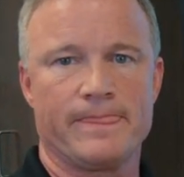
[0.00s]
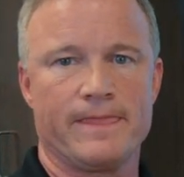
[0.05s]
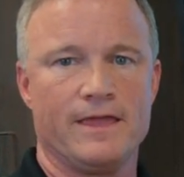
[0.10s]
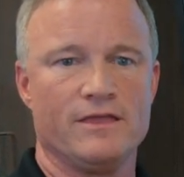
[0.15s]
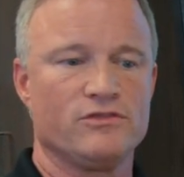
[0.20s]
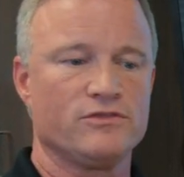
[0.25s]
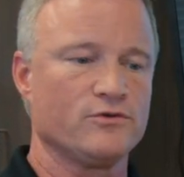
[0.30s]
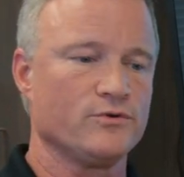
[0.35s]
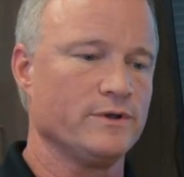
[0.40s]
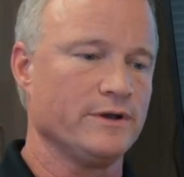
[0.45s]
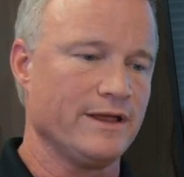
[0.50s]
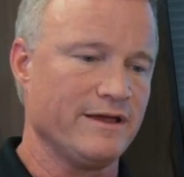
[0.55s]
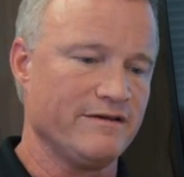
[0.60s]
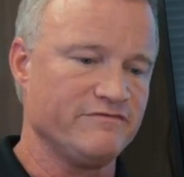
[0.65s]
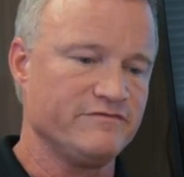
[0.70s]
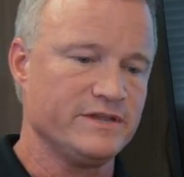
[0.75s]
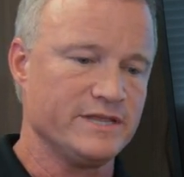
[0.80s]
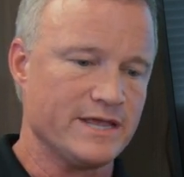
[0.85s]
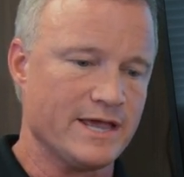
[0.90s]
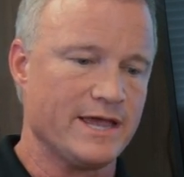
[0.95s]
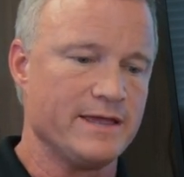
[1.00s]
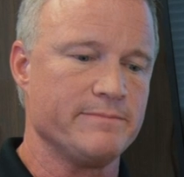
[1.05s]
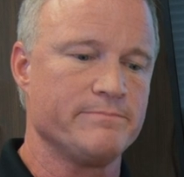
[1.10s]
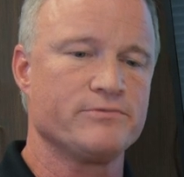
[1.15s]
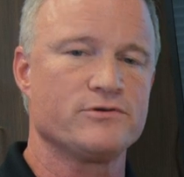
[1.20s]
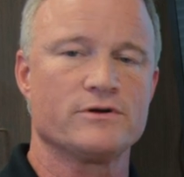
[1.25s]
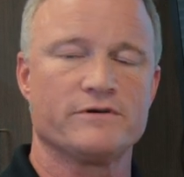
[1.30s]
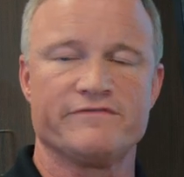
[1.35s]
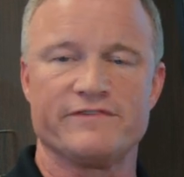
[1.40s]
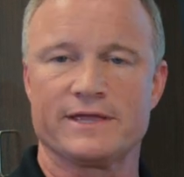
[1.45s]
And through an FDA
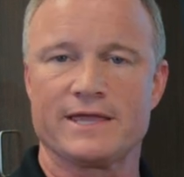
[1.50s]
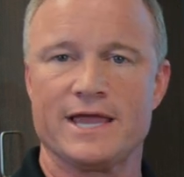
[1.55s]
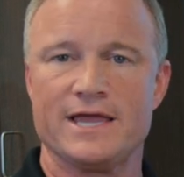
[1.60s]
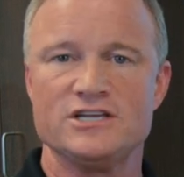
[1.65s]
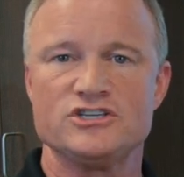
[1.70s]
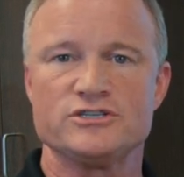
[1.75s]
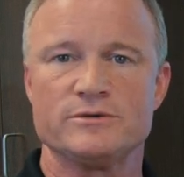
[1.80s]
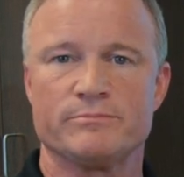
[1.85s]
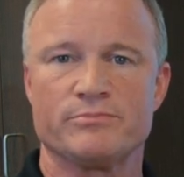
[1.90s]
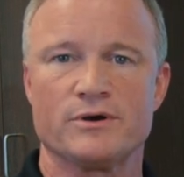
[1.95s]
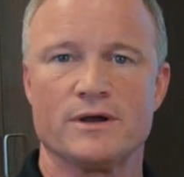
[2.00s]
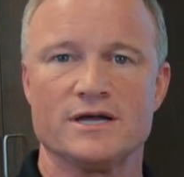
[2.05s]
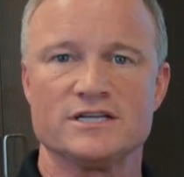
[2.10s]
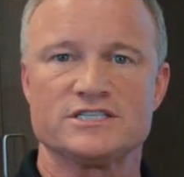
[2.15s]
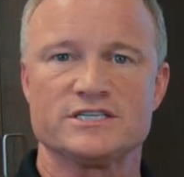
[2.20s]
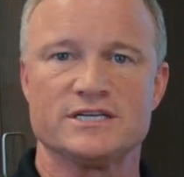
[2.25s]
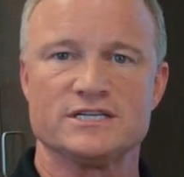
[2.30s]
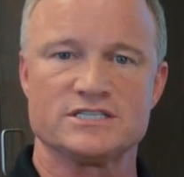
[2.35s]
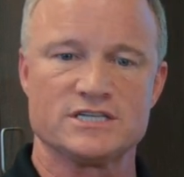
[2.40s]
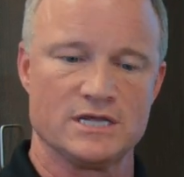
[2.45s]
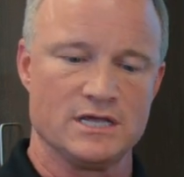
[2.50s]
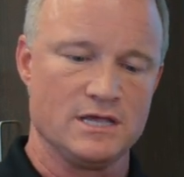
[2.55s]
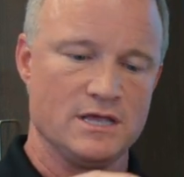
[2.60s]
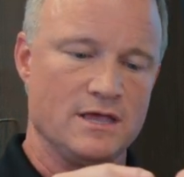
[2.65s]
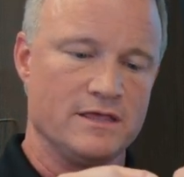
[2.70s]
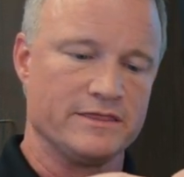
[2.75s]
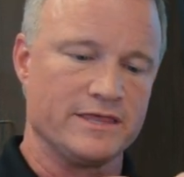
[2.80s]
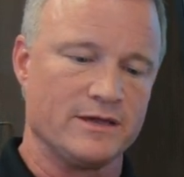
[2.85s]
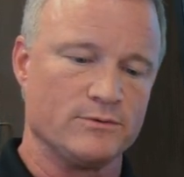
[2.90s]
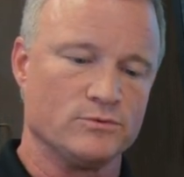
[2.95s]
purification process,
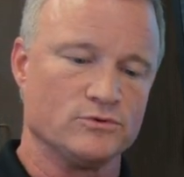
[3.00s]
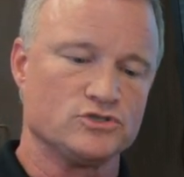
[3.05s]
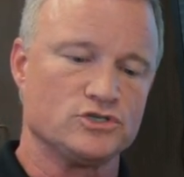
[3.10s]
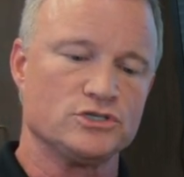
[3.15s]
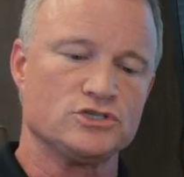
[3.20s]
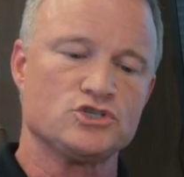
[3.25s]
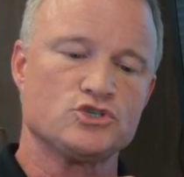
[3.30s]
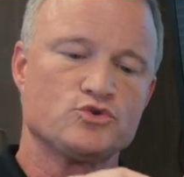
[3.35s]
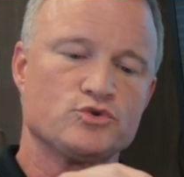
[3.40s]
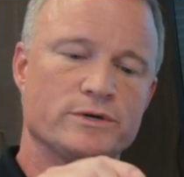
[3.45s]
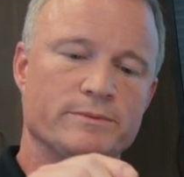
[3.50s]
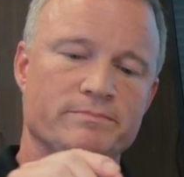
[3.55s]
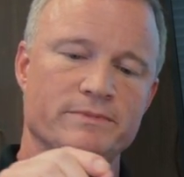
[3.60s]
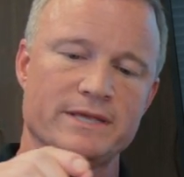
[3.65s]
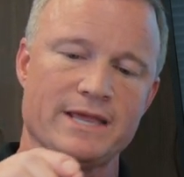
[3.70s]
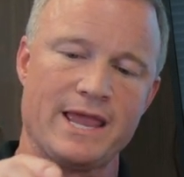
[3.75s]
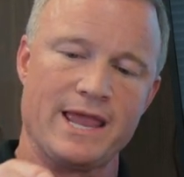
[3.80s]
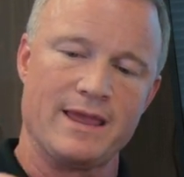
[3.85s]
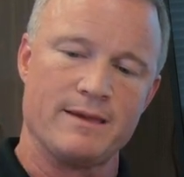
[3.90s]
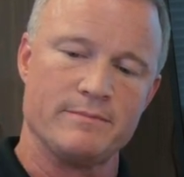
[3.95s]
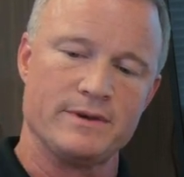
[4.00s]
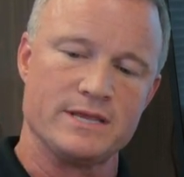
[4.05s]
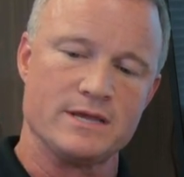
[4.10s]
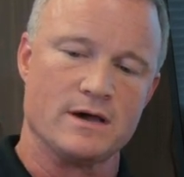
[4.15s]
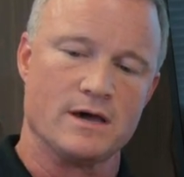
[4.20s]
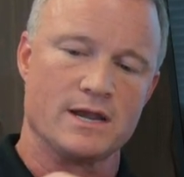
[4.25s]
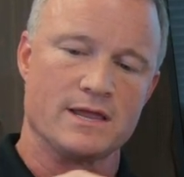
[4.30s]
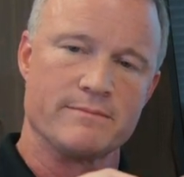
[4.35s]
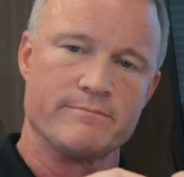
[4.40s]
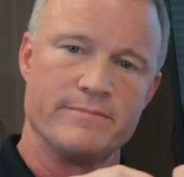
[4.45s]
they will just strip the
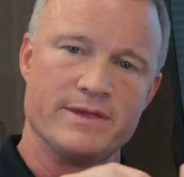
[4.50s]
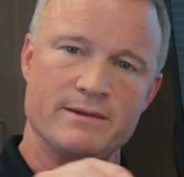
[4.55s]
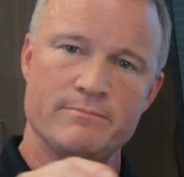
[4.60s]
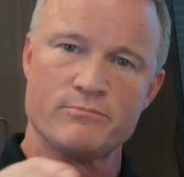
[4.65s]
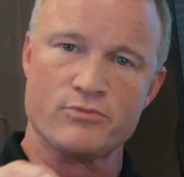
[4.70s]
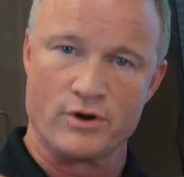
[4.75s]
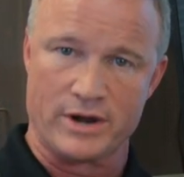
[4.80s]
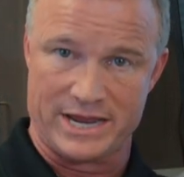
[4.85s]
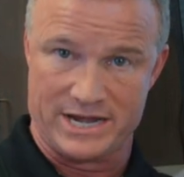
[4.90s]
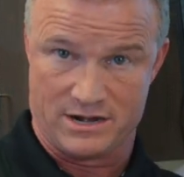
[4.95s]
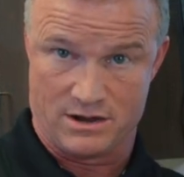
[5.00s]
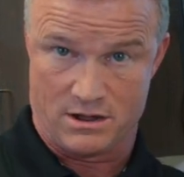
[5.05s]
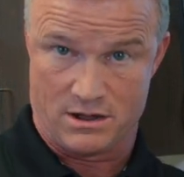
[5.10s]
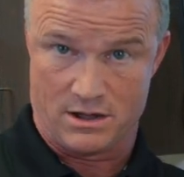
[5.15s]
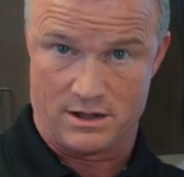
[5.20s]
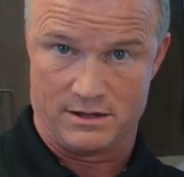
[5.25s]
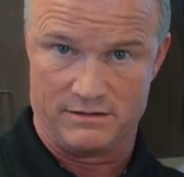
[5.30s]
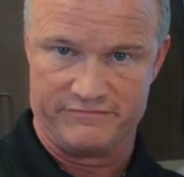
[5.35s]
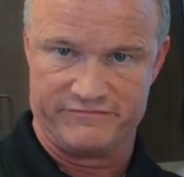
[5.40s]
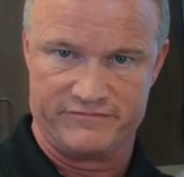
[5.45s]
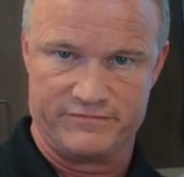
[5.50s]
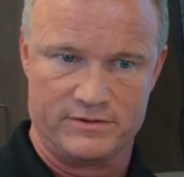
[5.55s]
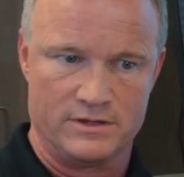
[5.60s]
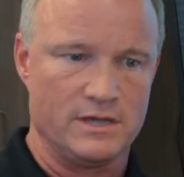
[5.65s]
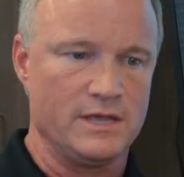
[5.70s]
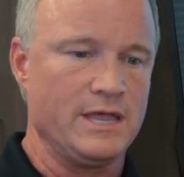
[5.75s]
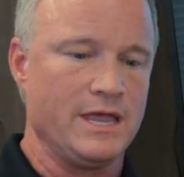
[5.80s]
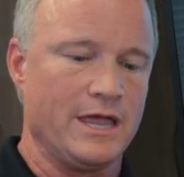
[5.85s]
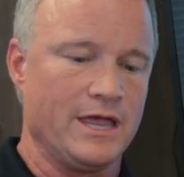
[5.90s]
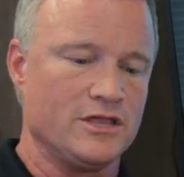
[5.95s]
amniotic membrane off
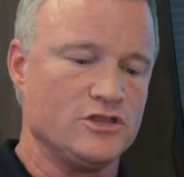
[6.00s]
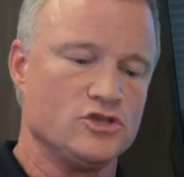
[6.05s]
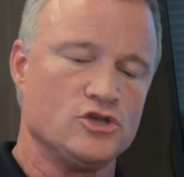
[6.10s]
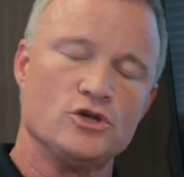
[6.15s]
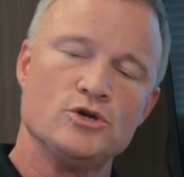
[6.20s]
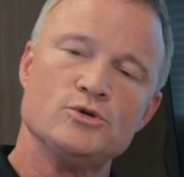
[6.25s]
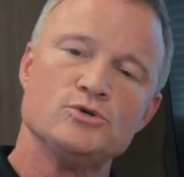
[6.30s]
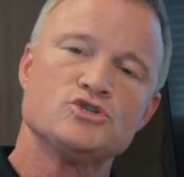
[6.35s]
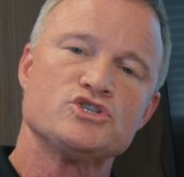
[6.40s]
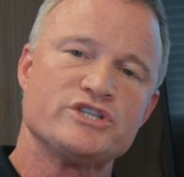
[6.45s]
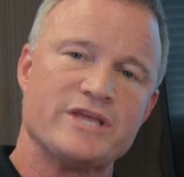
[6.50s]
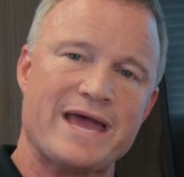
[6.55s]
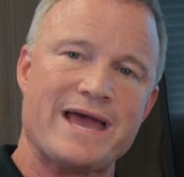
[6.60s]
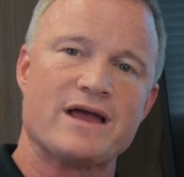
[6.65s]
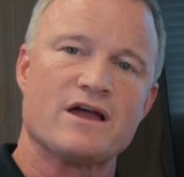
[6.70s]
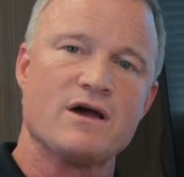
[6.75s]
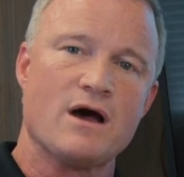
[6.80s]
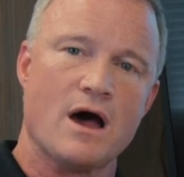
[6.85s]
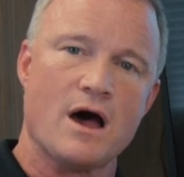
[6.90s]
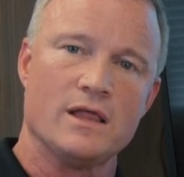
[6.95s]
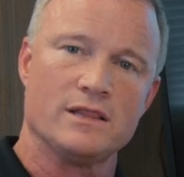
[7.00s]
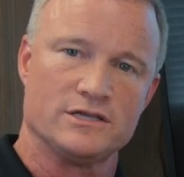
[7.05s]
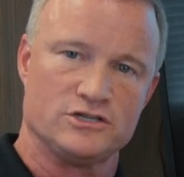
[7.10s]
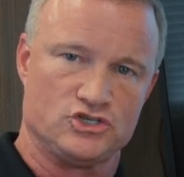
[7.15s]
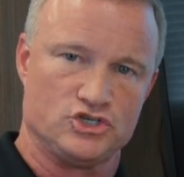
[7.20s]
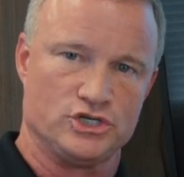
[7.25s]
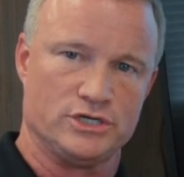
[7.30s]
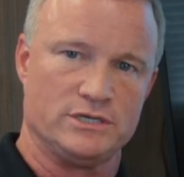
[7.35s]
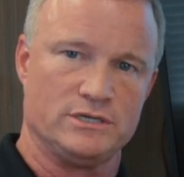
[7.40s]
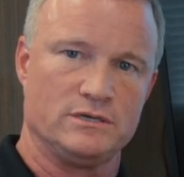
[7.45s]
and use that
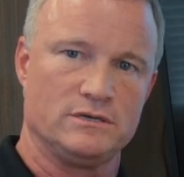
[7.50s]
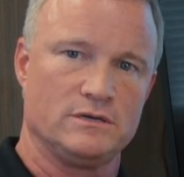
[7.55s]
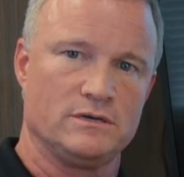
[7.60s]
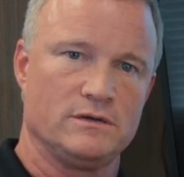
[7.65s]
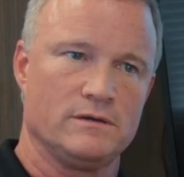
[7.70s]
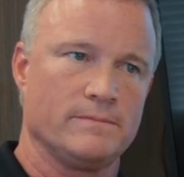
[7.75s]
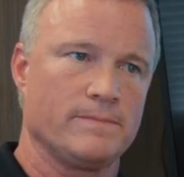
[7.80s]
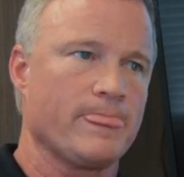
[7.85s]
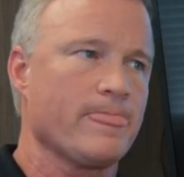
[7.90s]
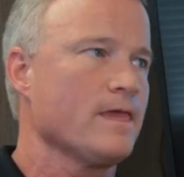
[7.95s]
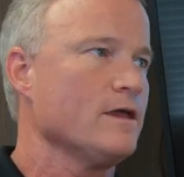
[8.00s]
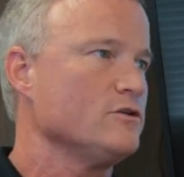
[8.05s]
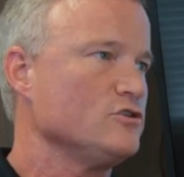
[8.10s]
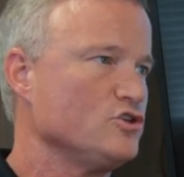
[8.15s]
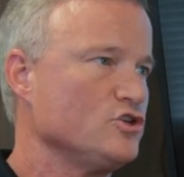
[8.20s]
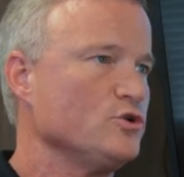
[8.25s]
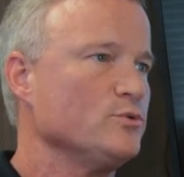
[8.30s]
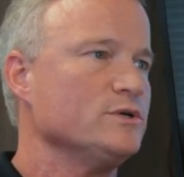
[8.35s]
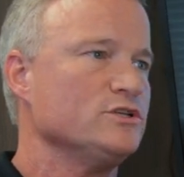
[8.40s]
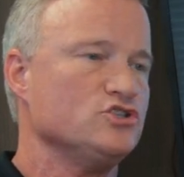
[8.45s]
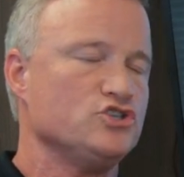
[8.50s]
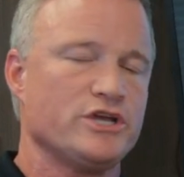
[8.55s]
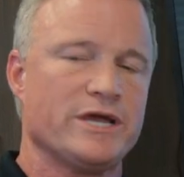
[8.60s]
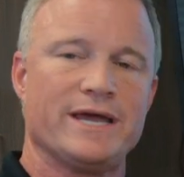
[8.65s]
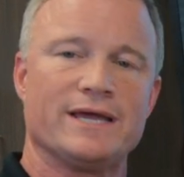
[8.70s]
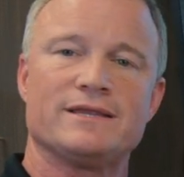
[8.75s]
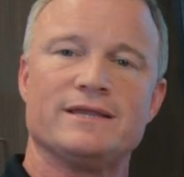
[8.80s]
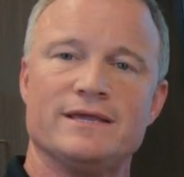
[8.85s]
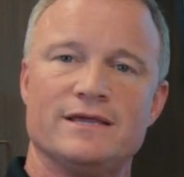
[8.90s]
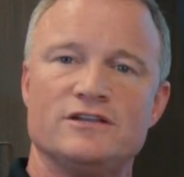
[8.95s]
collagen to
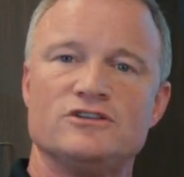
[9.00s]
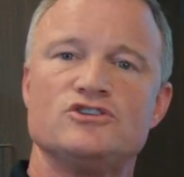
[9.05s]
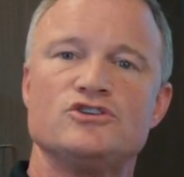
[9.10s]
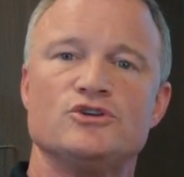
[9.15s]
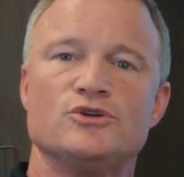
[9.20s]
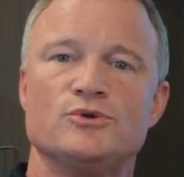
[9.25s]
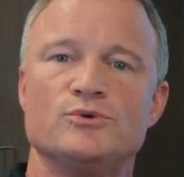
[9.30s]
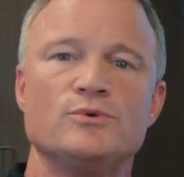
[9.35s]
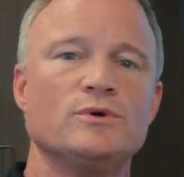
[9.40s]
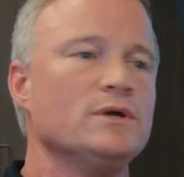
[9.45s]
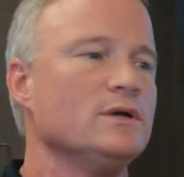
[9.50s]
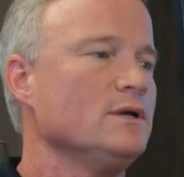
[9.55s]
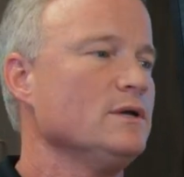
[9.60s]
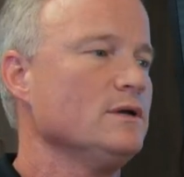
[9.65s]
inject into